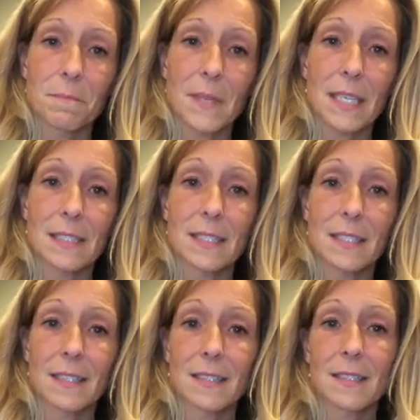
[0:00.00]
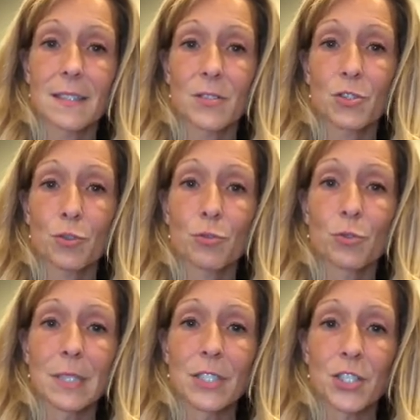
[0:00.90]
it's
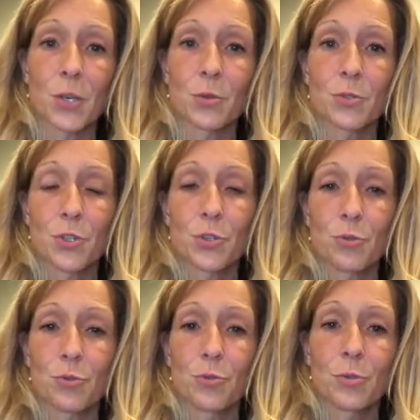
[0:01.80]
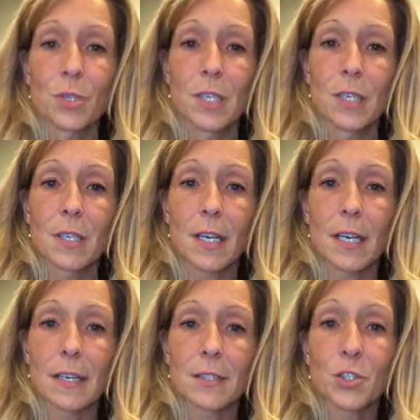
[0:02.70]
truly shown to
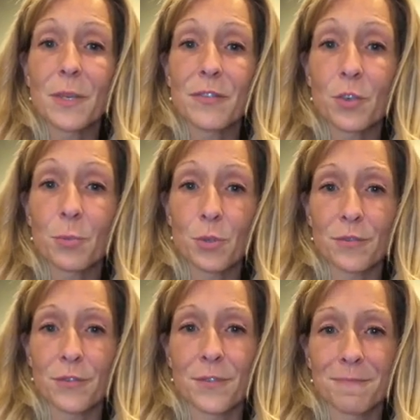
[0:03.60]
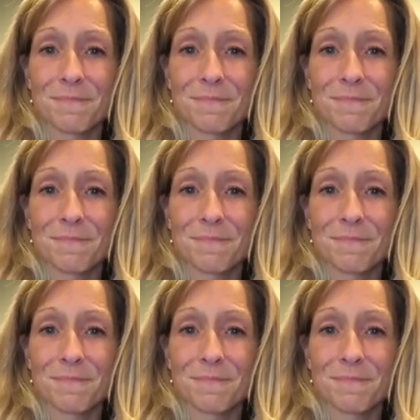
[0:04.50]
be foolproof.